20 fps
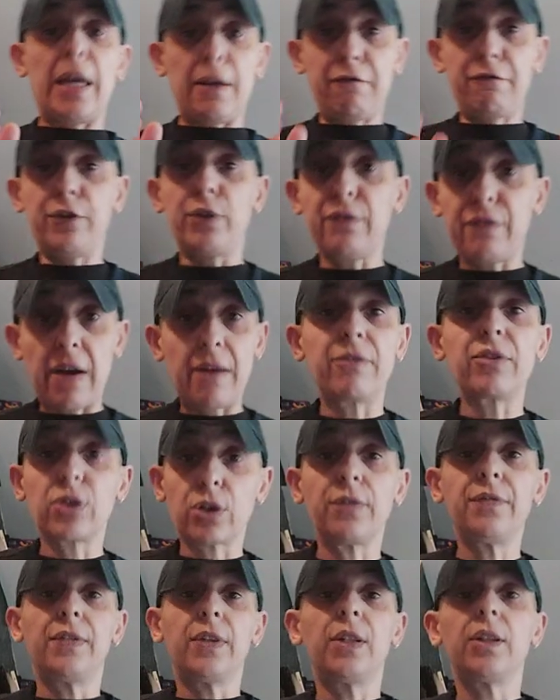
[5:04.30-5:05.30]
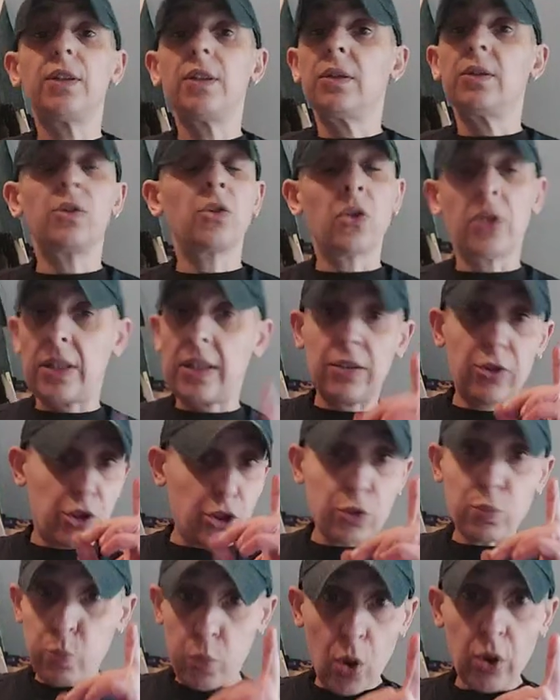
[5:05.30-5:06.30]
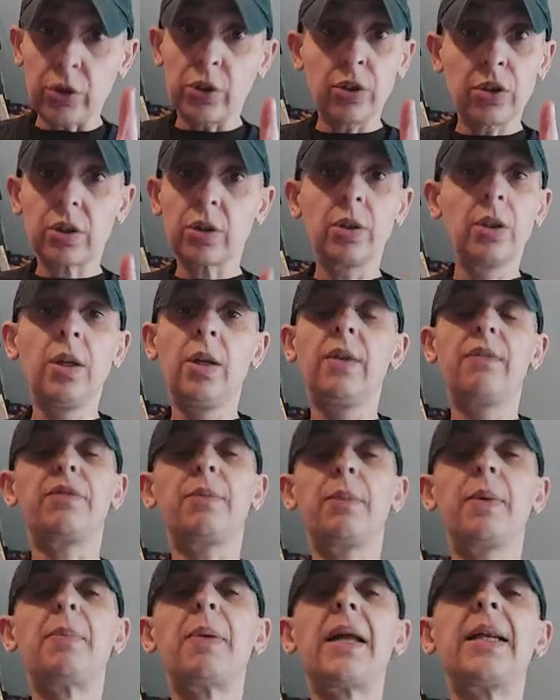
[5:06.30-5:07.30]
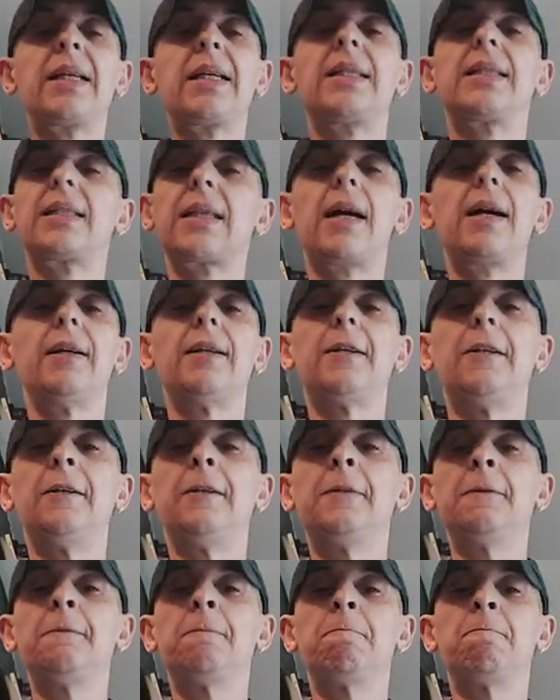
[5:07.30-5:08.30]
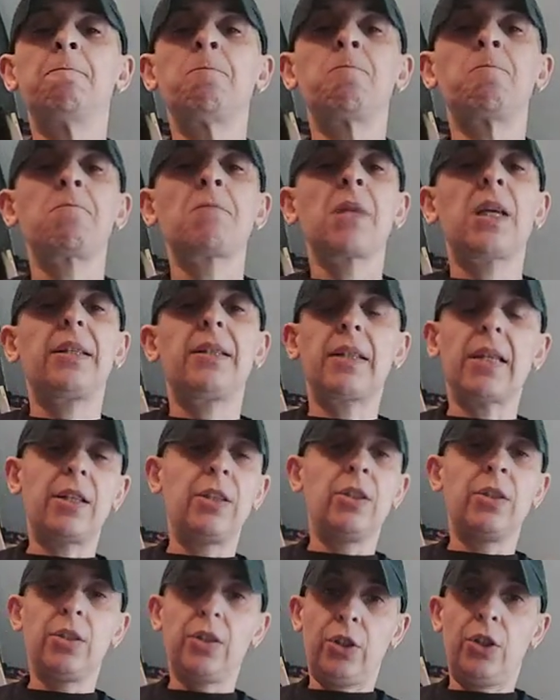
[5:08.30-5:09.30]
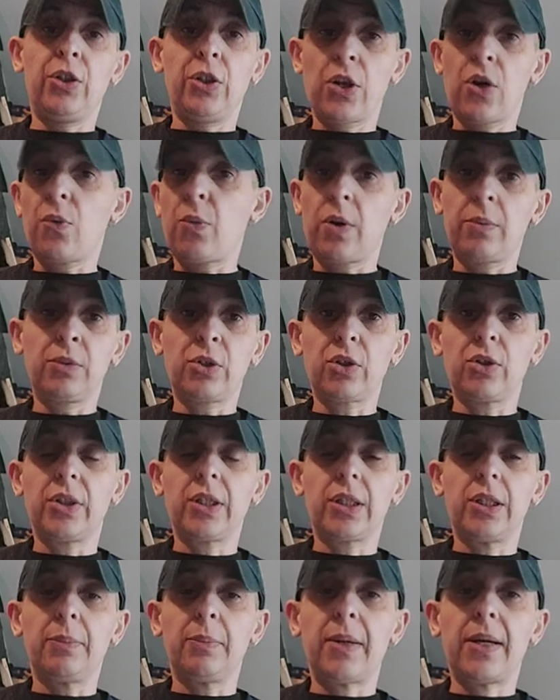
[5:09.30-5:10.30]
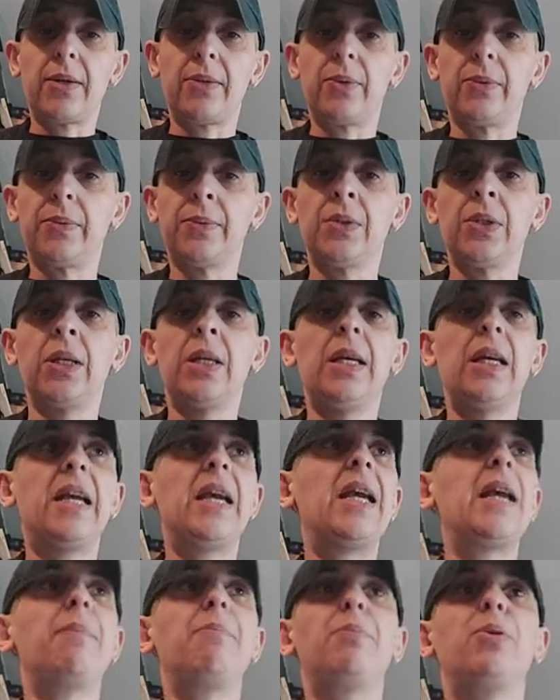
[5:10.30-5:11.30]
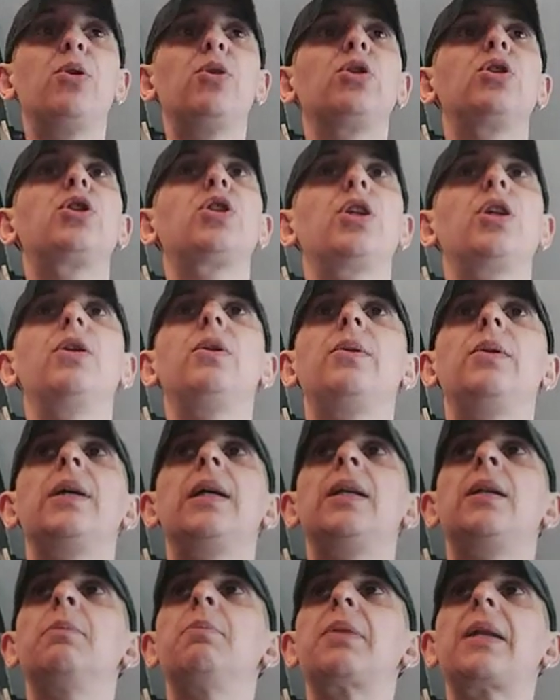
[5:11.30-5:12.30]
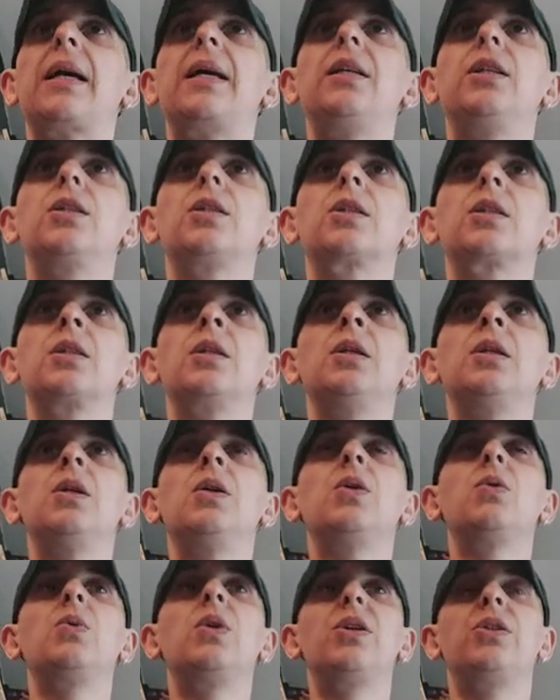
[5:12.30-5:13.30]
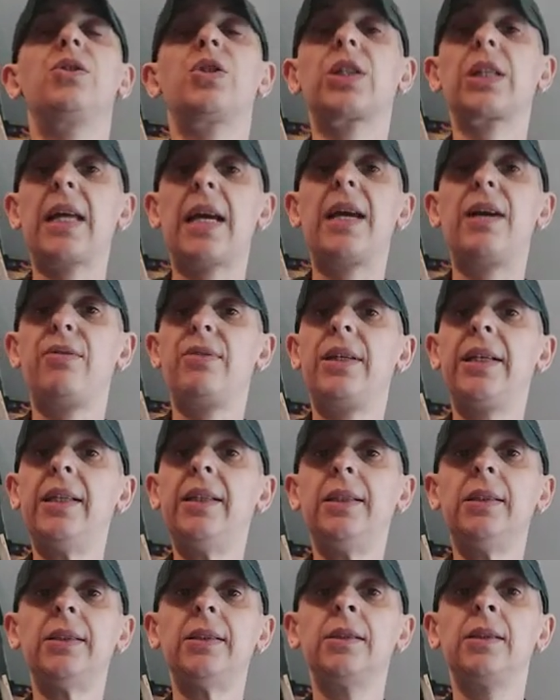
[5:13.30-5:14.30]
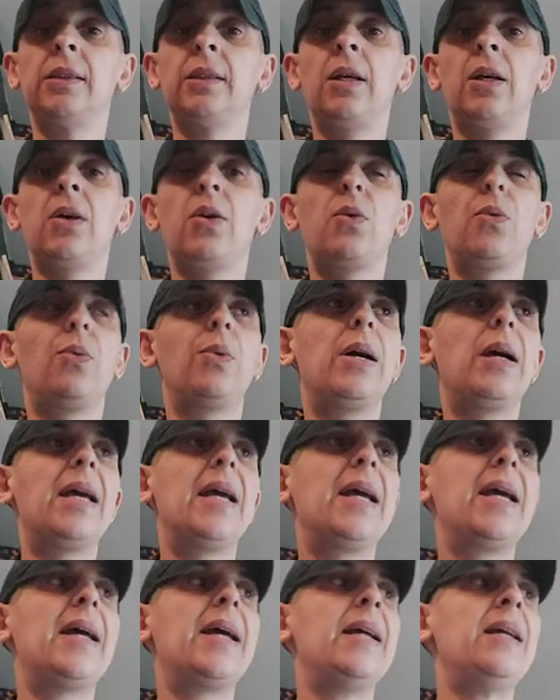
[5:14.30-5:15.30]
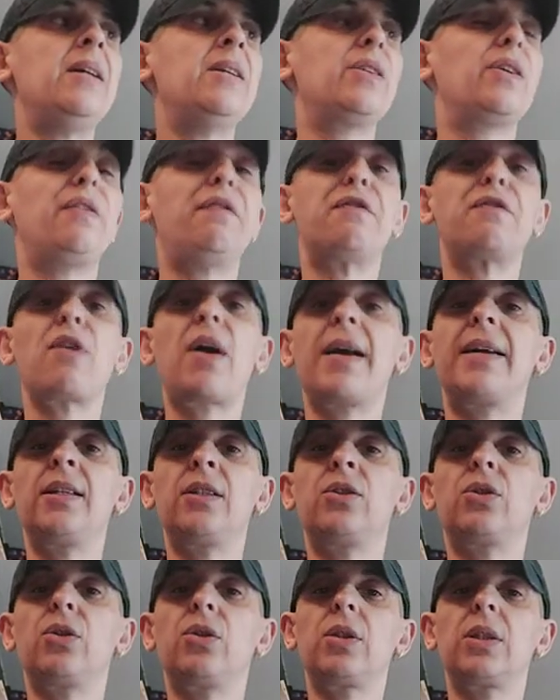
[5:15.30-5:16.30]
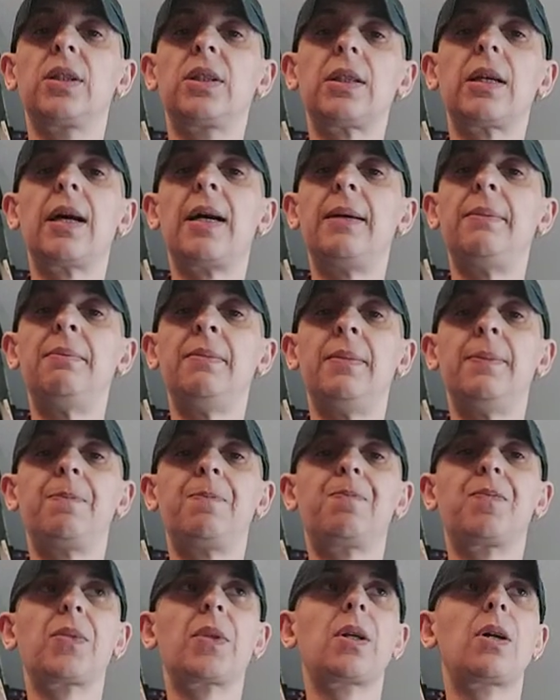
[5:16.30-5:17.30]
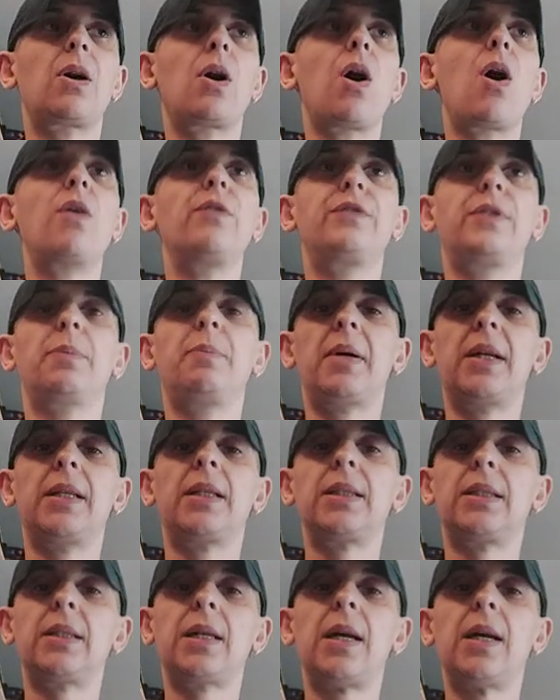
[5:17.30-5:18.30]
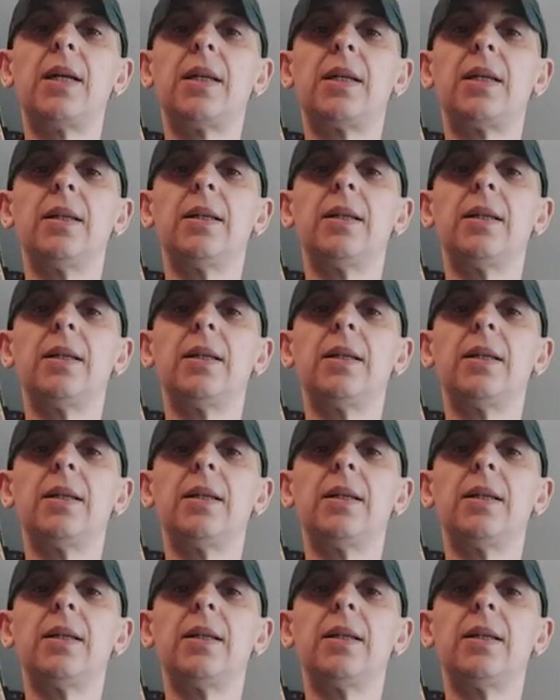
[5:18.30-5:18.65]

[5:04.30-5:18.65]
if you've ever suffered, not just once, from a panic attack, then you know what I'm talking about. It puts you in a place where it's scary, where you're frightened all the time of the panic attack.